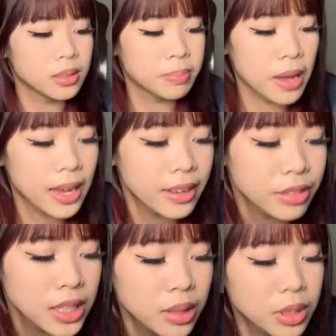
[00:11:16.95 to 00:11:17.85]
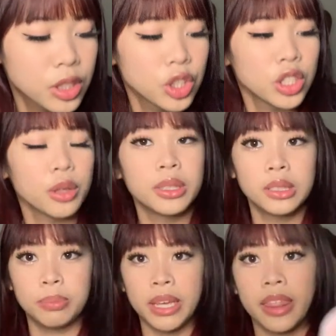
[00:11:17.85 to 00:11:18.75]
But first I wanted to show this
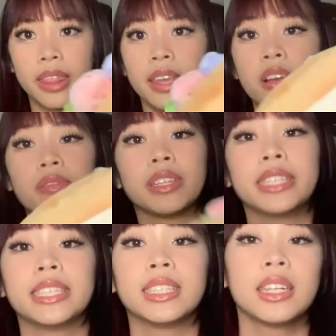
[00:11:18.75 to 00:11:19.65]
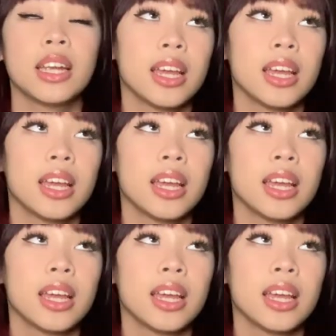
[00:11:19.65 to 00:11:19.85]
big thing over here.